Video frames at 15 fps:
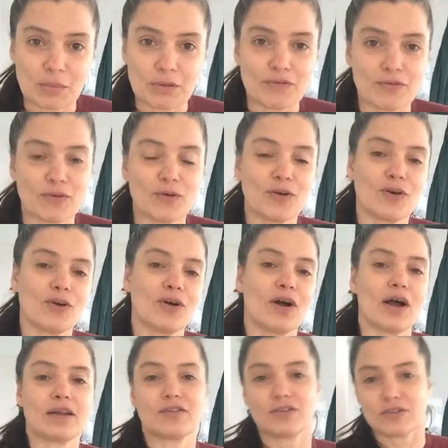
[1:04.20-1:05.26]
before,
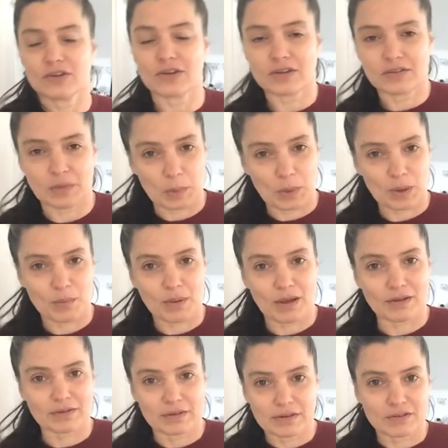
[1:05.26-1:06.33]
I do know something about
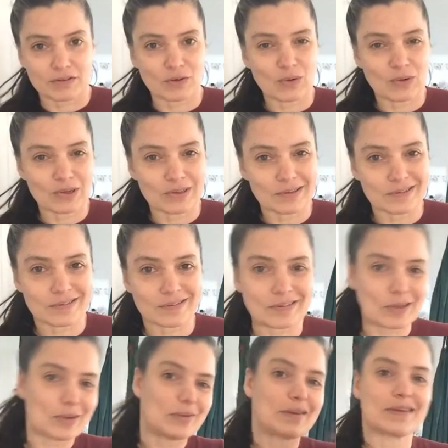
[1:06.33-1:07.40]
essential oils,
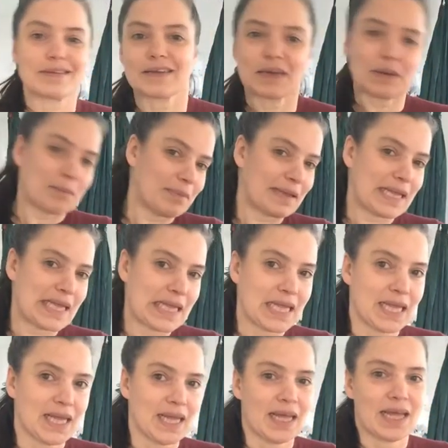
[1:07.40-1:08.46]
so it's going to be
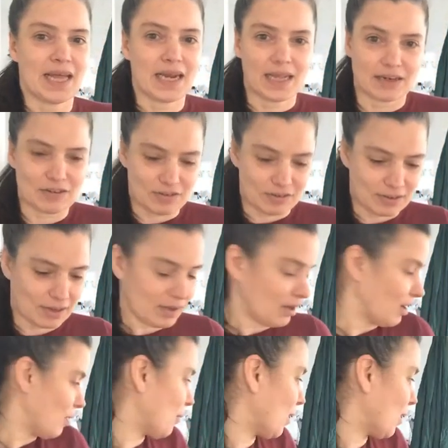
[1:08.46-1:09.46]
an interesting kind of